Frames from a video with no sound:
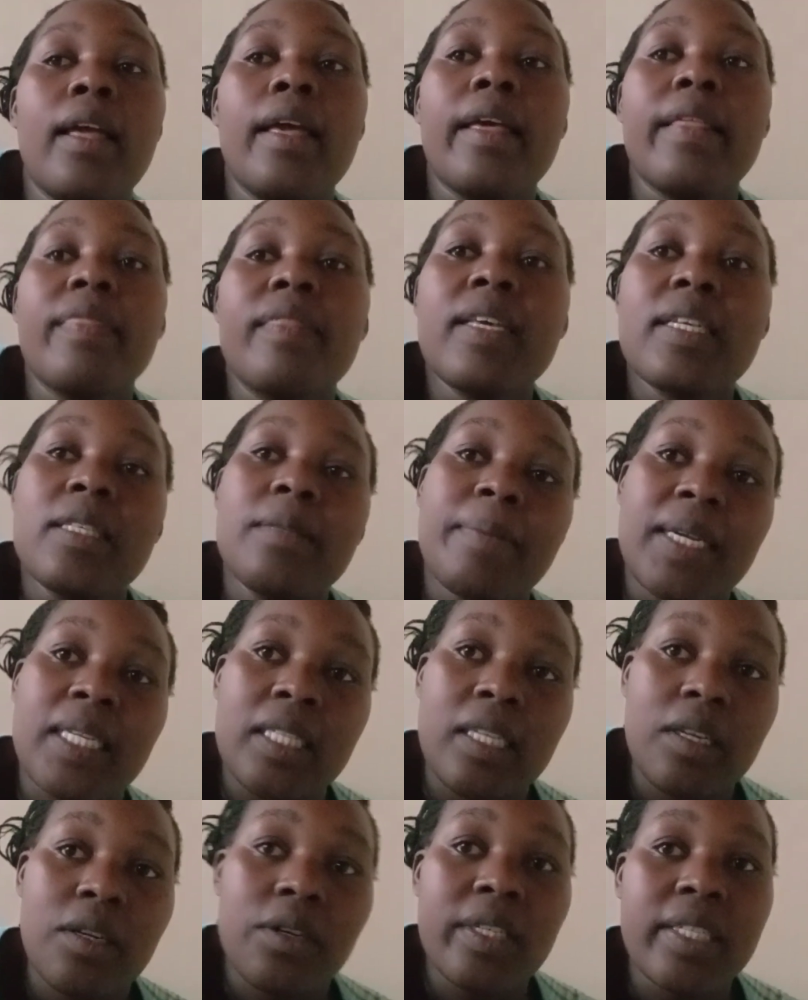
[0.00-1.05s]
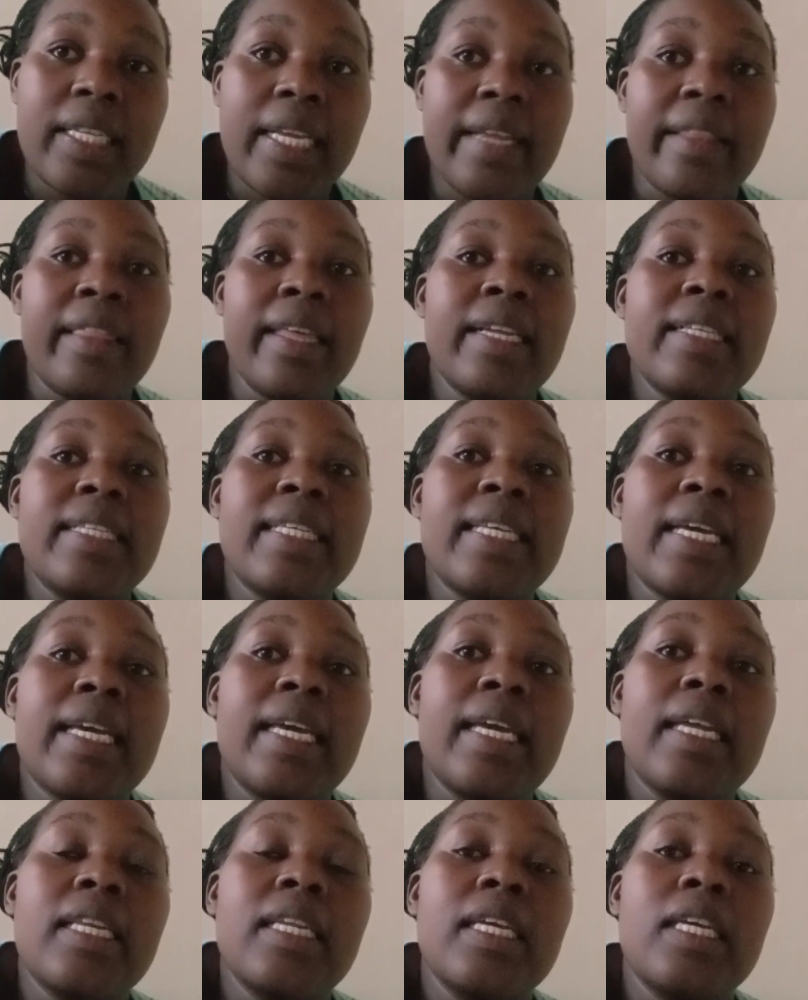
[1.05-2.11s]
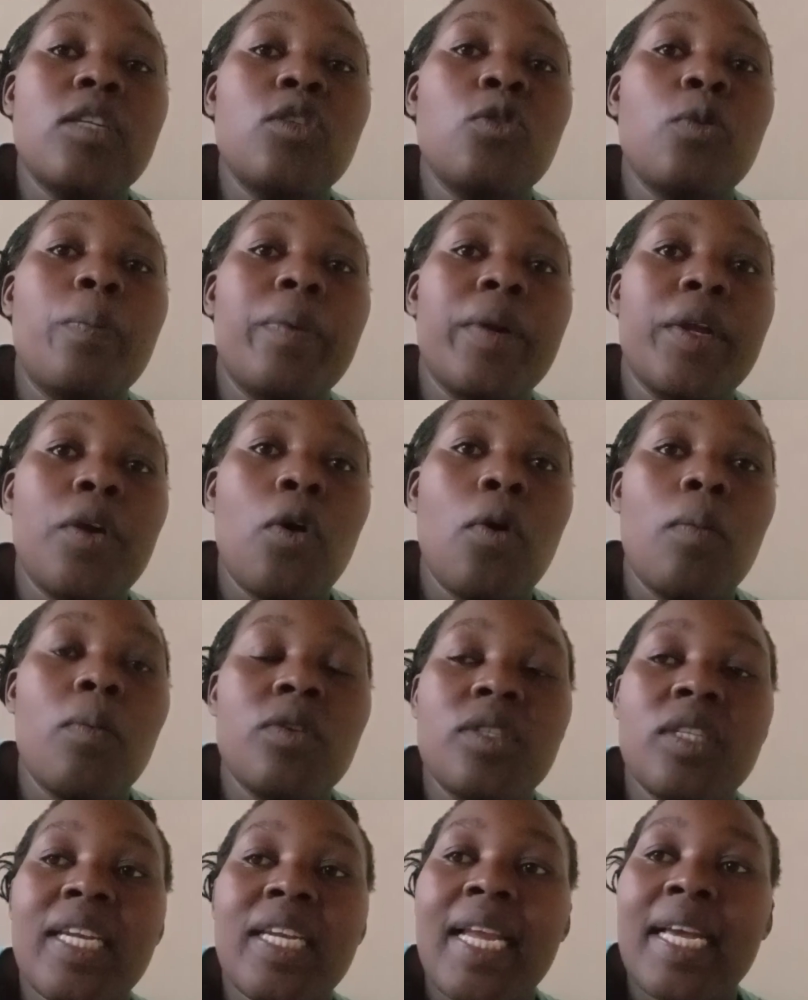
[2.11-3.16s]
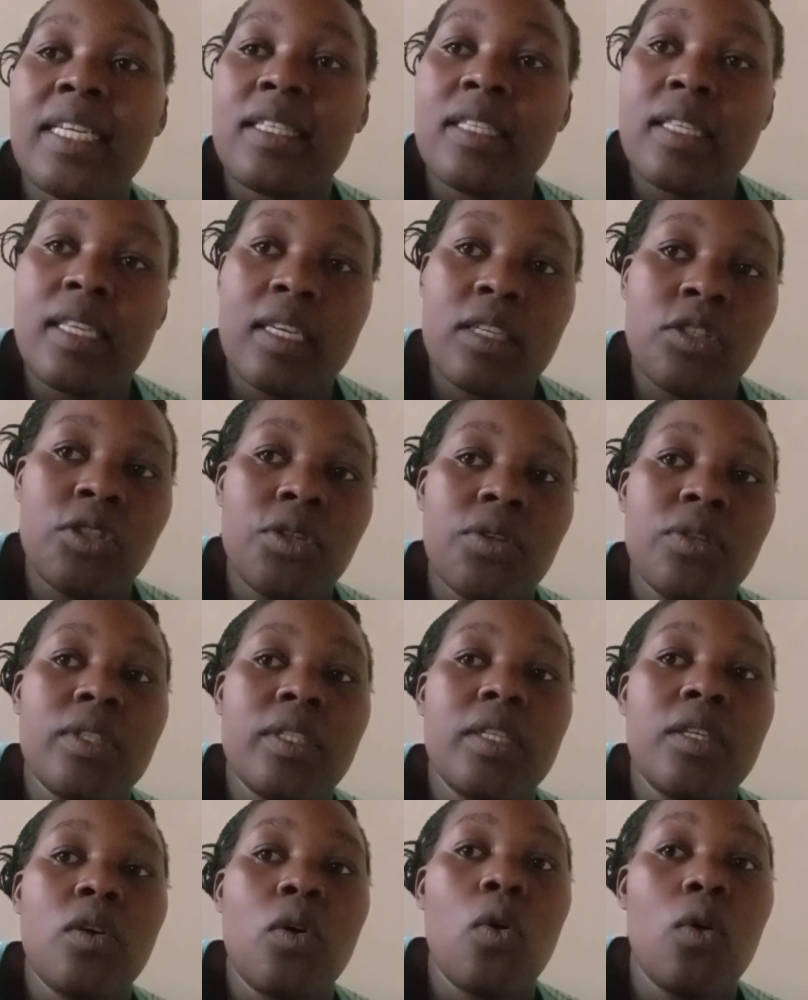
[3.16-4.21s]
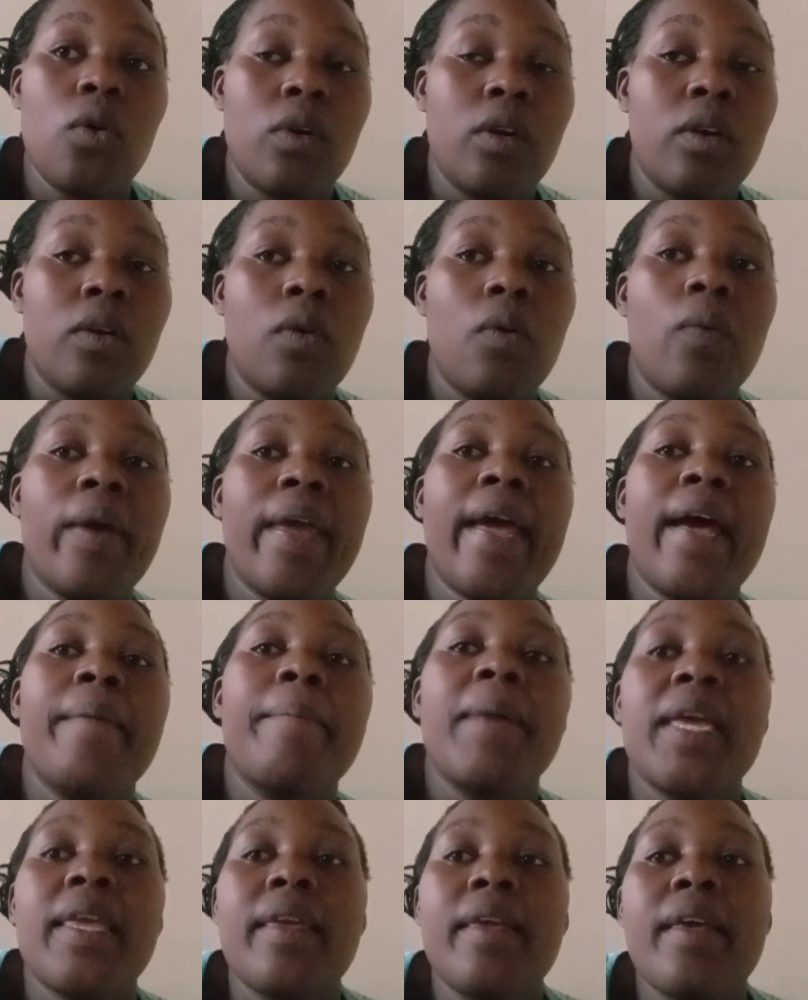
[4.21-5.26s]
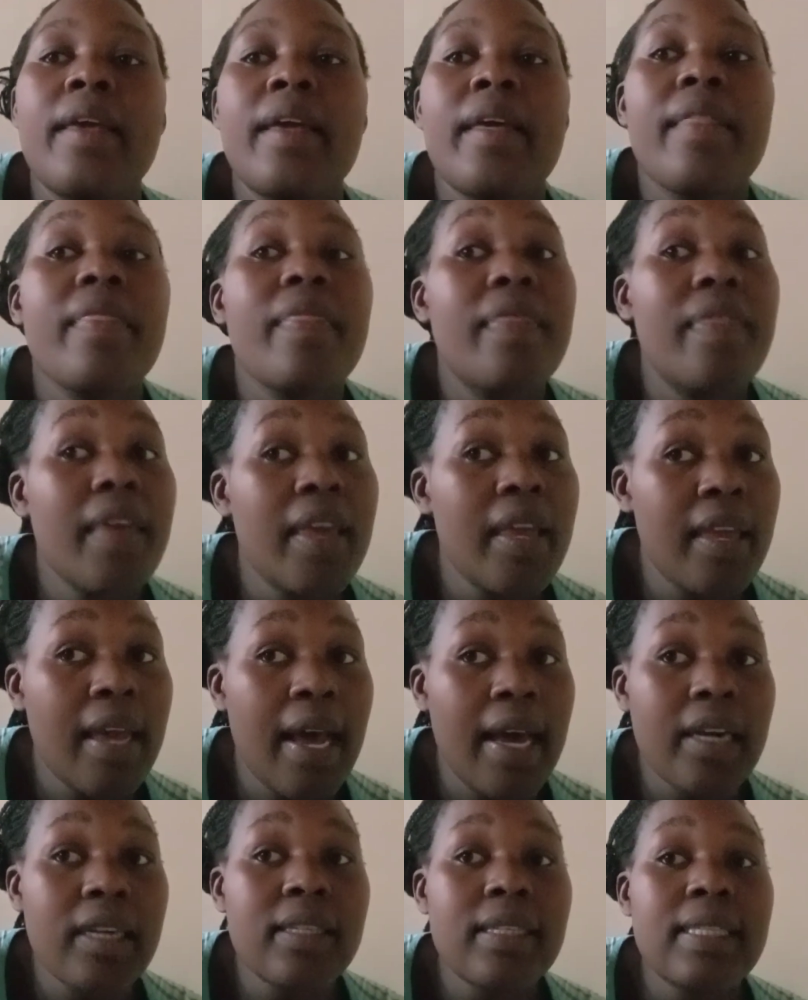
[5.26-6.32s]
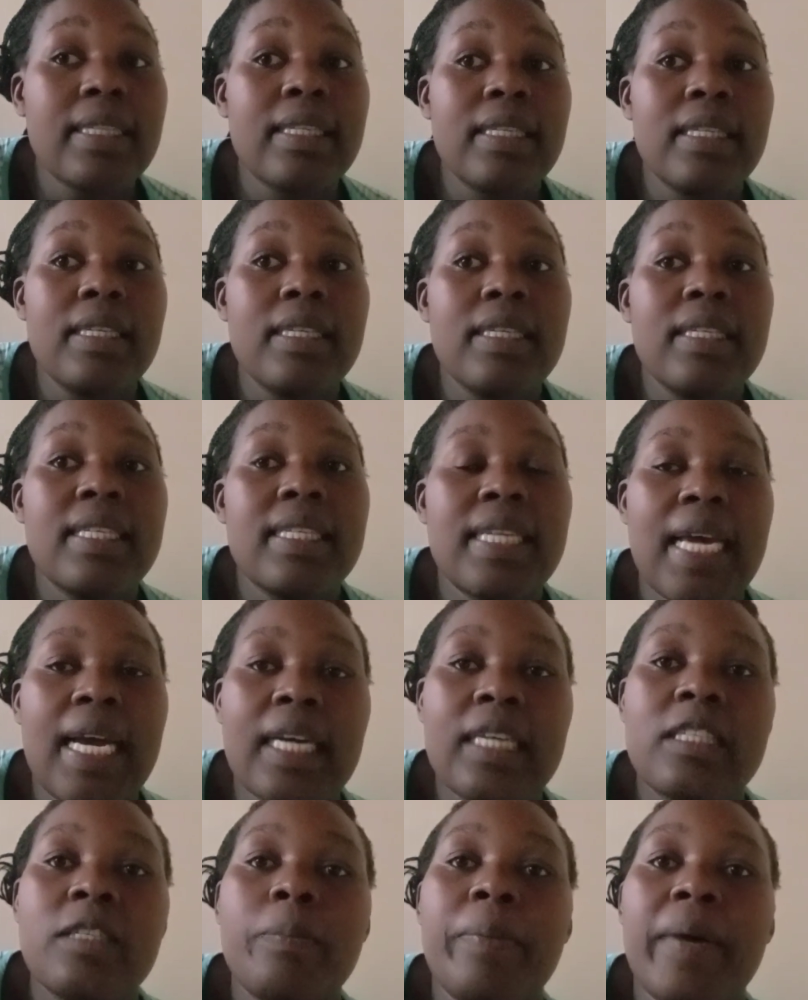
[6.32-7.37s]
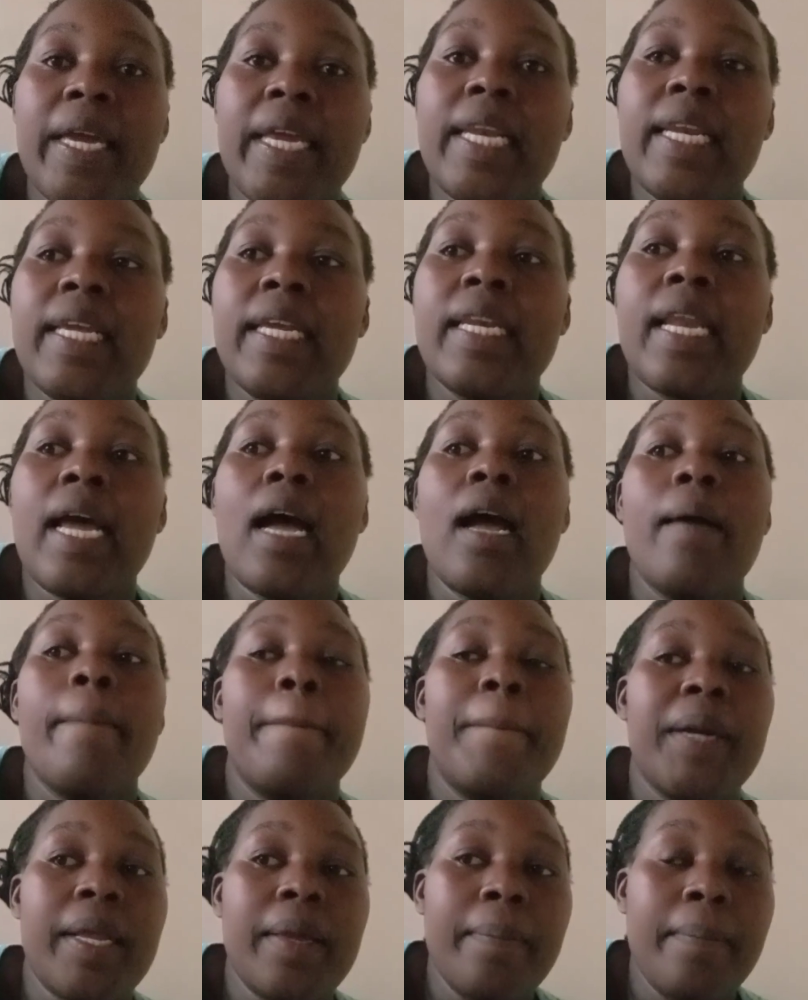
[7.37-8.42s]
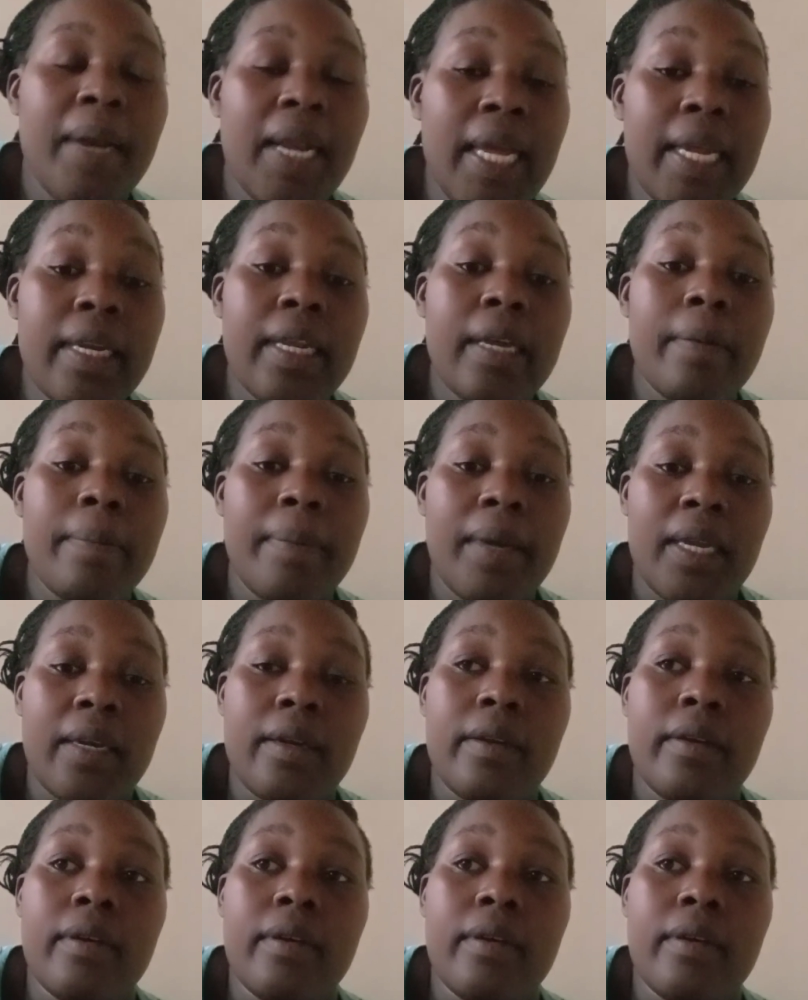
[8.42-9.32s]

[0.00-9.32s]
These materials are then taken into pre-homogenization hall, whereby they are stacked pile in a pre-blending bed,